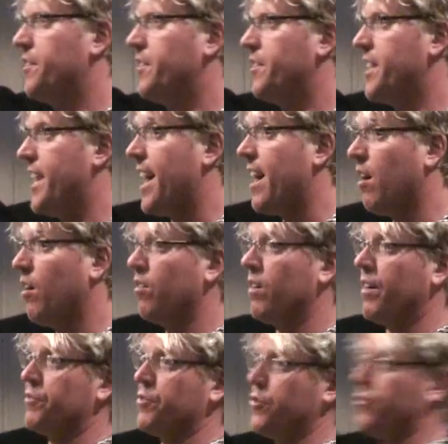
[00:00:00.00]
And now,
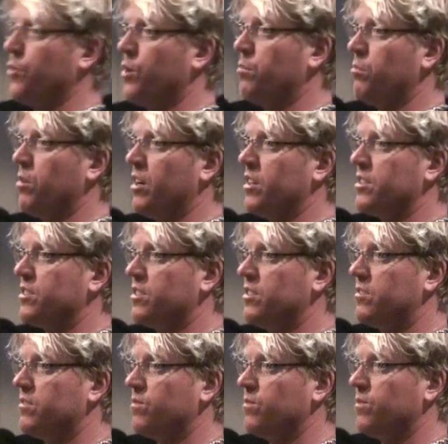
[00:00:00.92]
after 3 months,
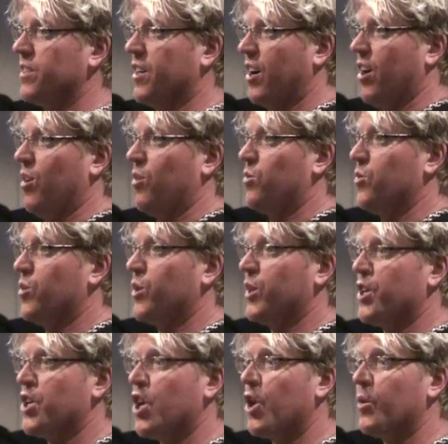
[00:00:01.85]
we all
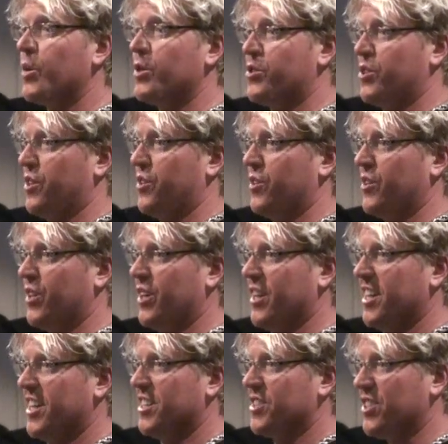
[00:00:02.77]
really know each other.
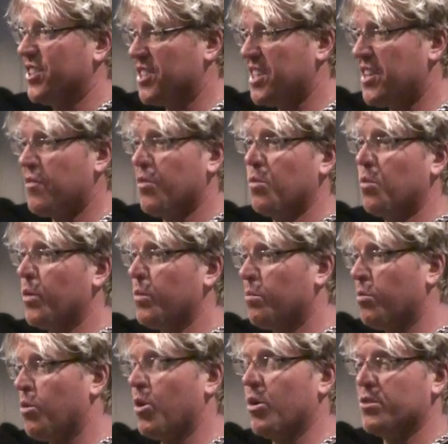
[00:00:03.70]
So it's
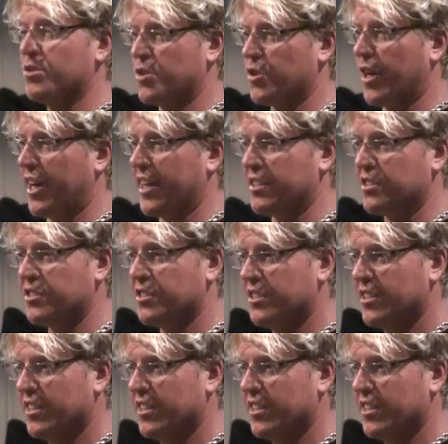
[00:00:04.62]
even more strange.